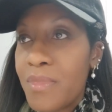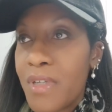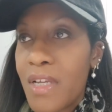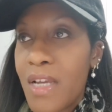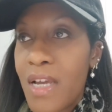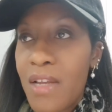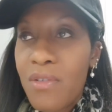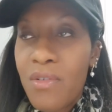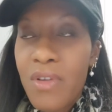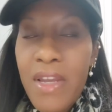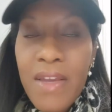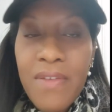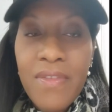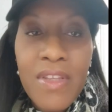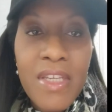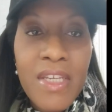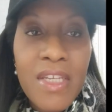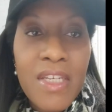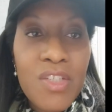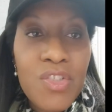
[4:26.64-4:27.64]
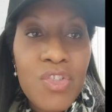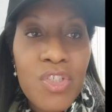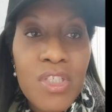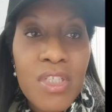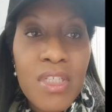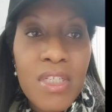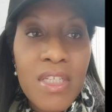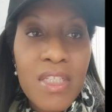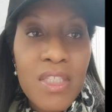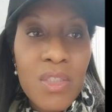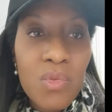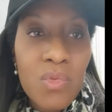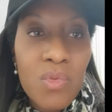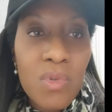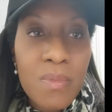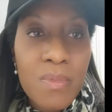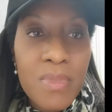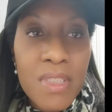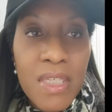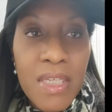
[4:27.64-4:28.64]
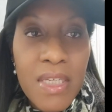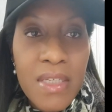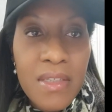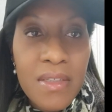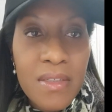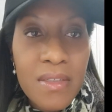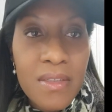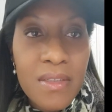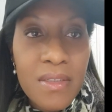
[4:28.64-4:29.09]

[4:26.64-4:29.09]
I don't have the energy to get too upset.